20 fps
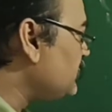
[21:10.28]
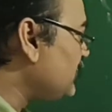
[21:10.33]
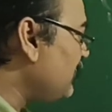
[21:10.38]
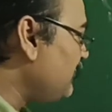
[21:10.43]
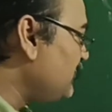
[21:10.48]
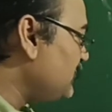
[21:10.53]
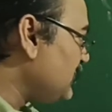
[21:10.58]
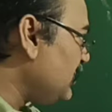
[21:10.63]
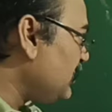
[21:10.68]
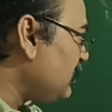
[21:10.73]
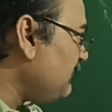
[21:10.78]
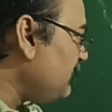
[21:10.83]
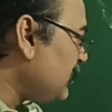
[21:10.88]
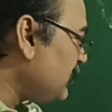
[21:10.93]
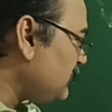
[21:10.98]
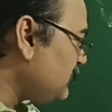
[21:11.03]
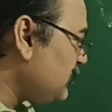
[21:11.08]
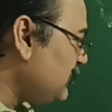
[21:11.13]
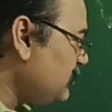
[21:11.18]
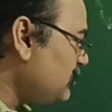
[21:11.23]
7 centimeter
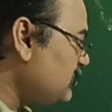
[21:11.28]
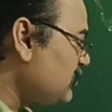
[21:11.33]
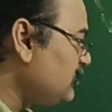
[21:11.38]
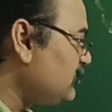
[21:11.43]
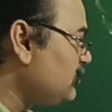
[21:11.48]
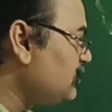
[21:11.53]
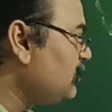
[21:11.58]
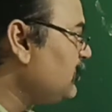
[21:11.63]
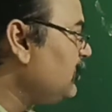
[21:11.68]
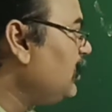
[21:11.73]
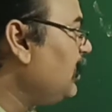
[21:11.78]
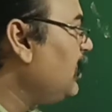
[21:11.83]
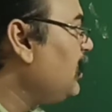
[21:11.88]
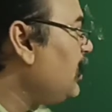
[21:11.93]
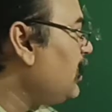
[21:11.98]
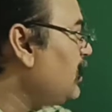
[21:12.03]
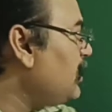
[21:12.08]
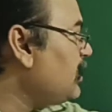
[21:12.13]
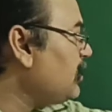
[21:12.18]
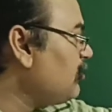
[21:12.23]
is the distance.
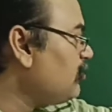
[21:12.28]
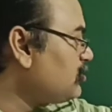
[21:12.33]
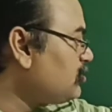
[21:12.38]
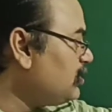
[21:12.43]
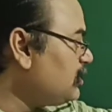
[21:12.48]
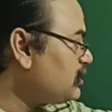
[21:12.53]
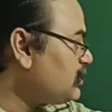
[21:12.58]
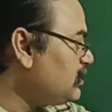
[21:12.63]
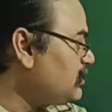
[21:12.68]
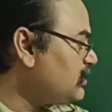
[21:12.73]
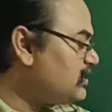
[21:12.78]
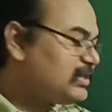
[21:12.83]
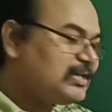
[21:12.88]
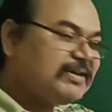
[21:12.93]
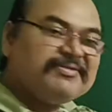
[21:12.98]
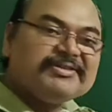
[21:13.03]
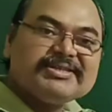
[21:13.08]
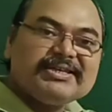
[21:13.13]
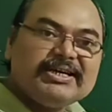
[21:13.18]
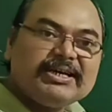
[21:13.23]
Here also distance is
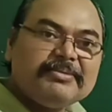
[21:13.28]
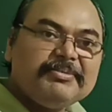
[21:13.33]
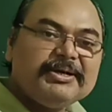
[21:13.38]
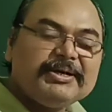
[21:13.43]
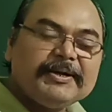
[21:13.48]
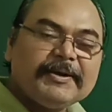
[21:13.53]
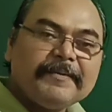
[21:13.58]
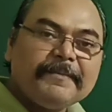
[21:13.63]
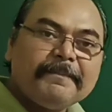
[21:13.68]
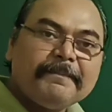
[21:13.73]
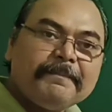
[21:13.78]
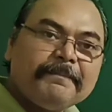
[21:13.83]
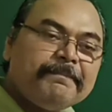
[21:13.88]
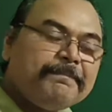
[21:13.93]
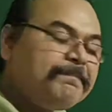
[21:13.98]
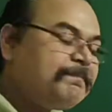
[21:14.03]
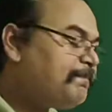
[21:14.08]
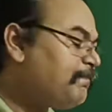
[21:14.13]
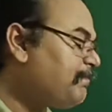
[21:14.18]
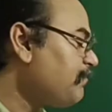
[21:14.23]
7 centimeter.
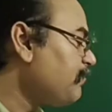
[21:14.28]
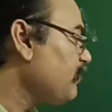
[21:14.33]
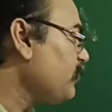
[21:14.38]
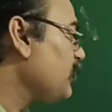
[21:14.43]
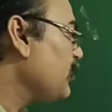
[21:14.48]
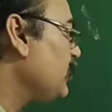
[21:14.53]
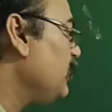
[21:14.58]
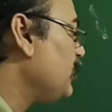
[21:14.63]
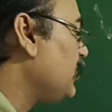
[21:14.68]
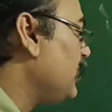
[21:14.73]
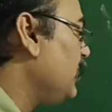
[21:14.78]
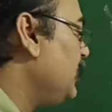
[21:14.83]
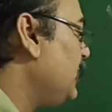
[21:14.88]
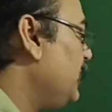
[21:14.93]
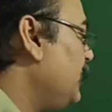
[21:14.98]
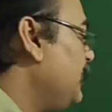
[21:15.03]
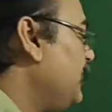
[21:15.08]
Okay.